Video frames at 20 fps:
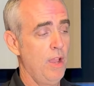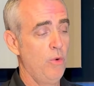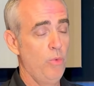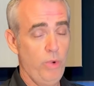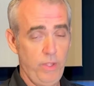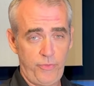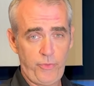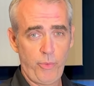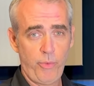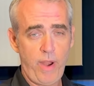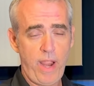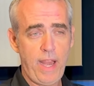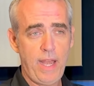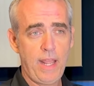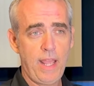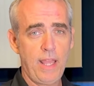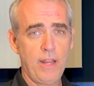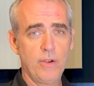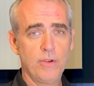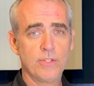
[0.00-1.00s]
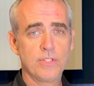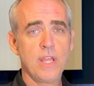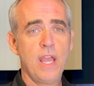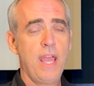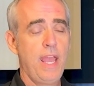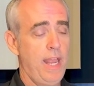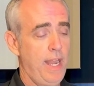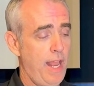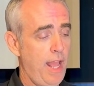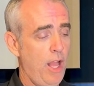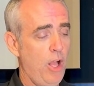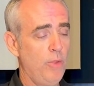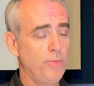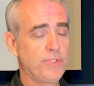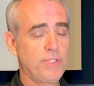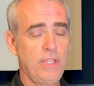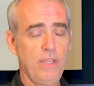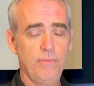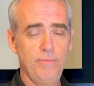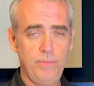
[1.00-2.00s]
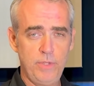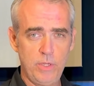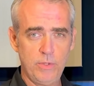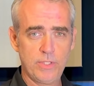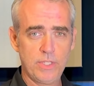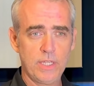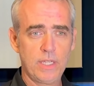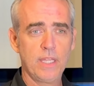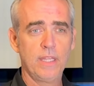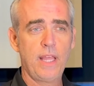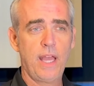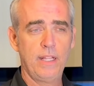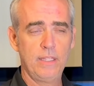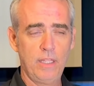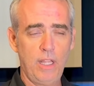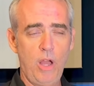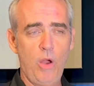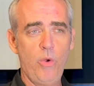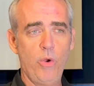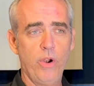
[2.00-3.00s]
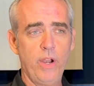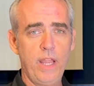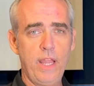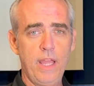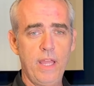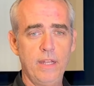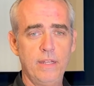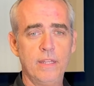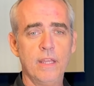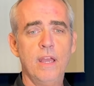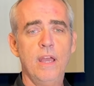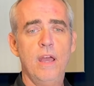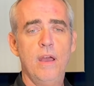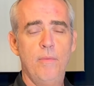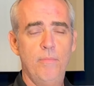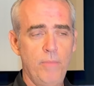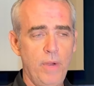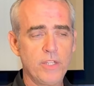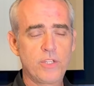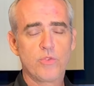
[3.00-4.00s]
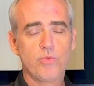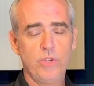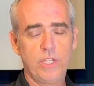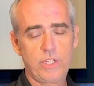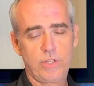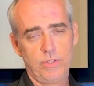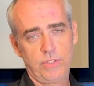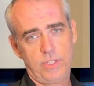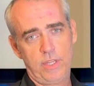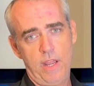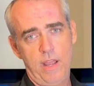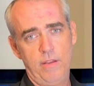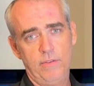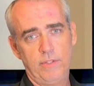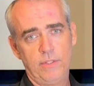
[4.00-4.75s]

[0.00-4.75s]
With the radiators, it helps give music in that lower end much richer sound.